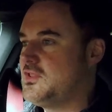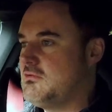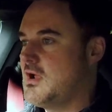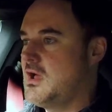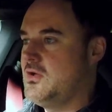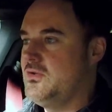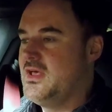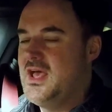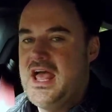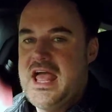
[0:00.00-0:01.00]
the road
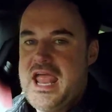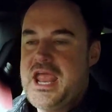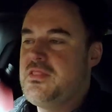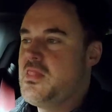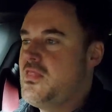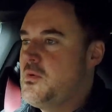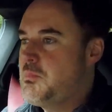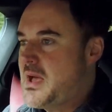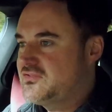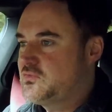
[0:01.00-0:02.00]
in the
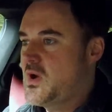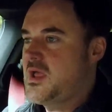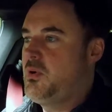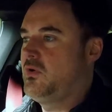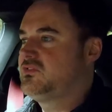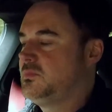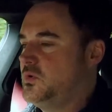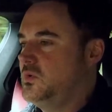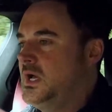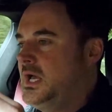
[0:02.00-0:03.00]
best way
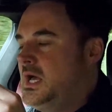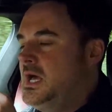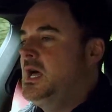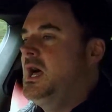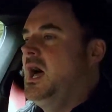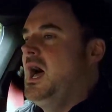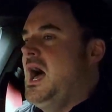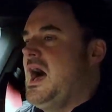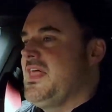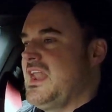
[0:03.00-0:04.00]
possible.
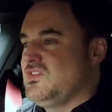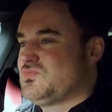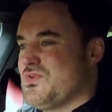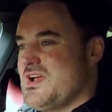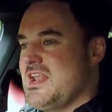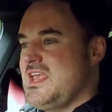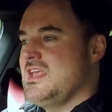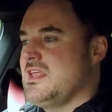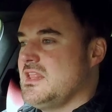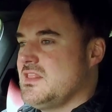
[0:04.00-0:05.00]
And that is
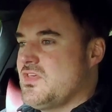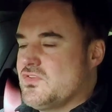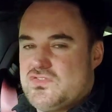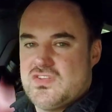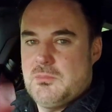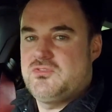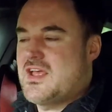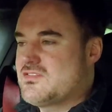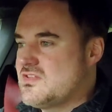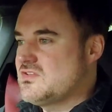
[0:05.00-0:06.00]
really the
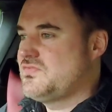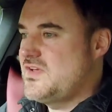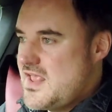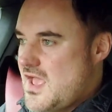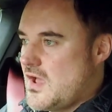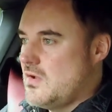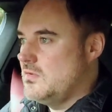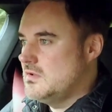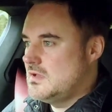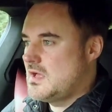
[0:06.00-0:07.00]
subject of this
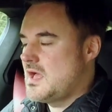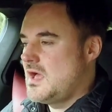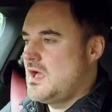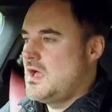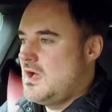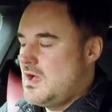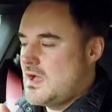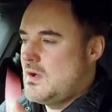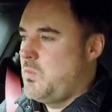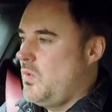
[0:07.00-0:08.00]
video.
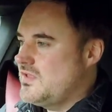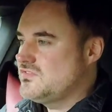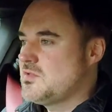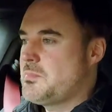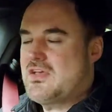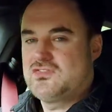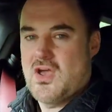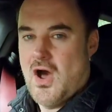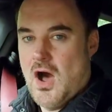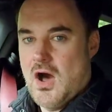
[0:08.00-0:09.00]
What is the best
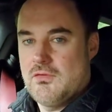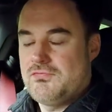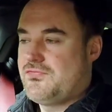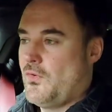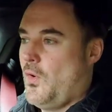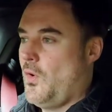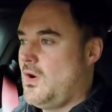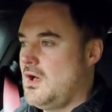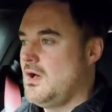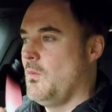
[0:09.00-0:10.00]
car
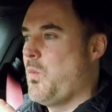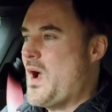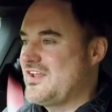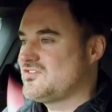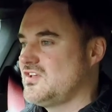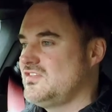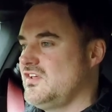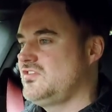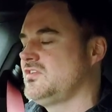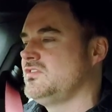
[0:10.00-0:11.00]
for wet
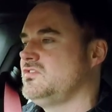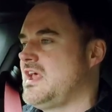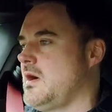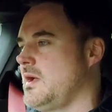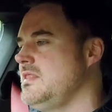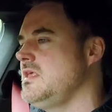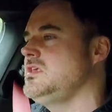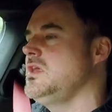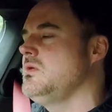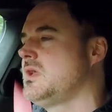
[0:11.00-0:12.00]
conditions? Now, in the
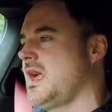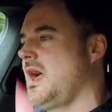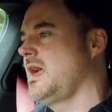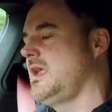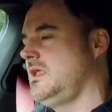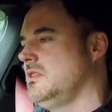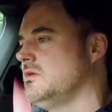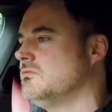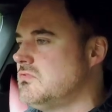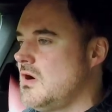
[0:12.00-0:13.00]
UK,
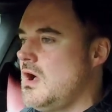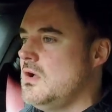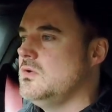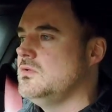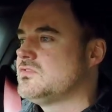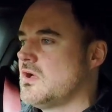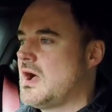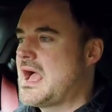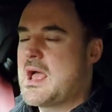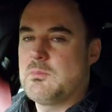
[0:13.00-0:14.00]
the roads
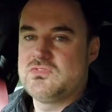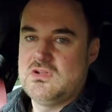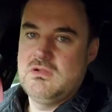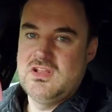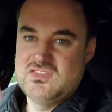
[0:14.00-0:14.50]
are absolutely